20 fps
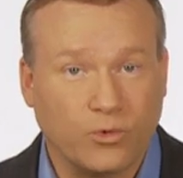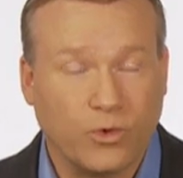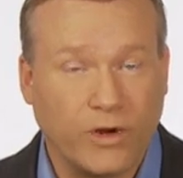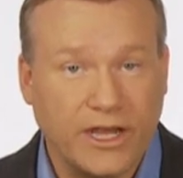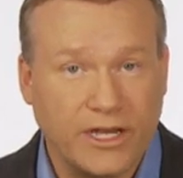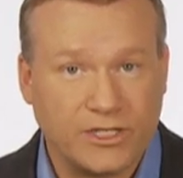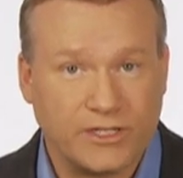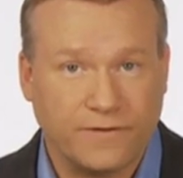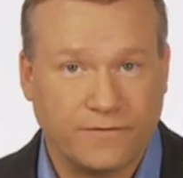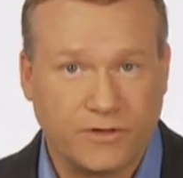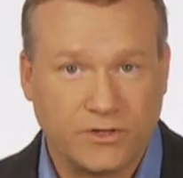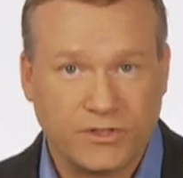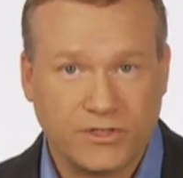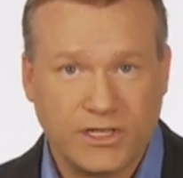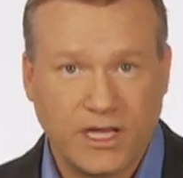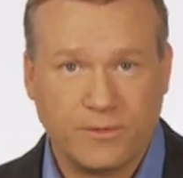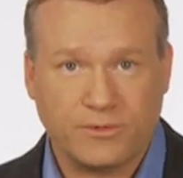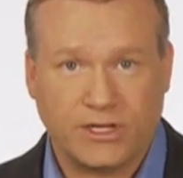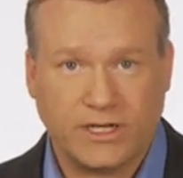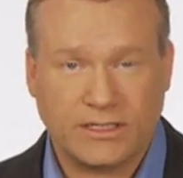range of your
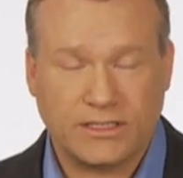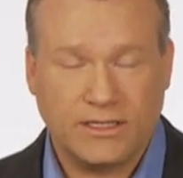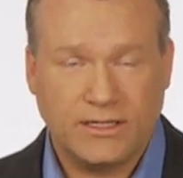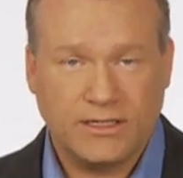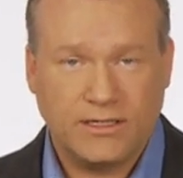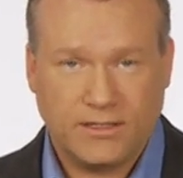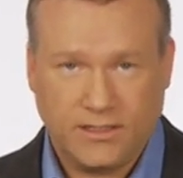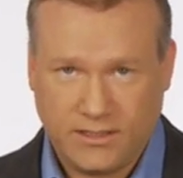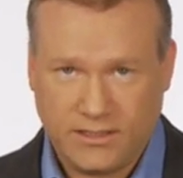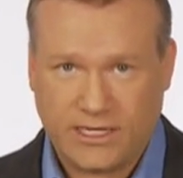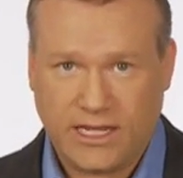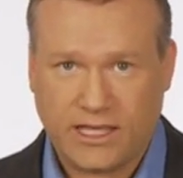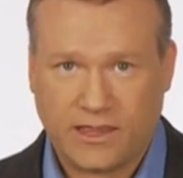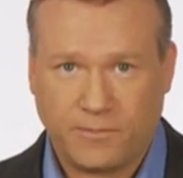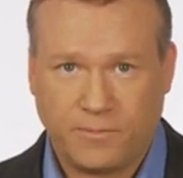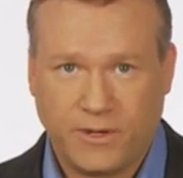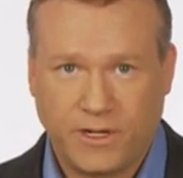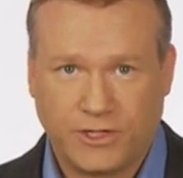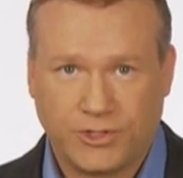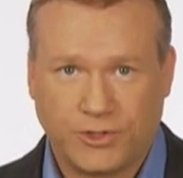subject, and take
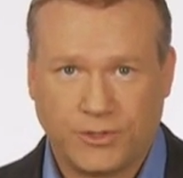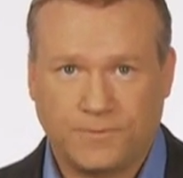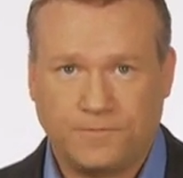the picture.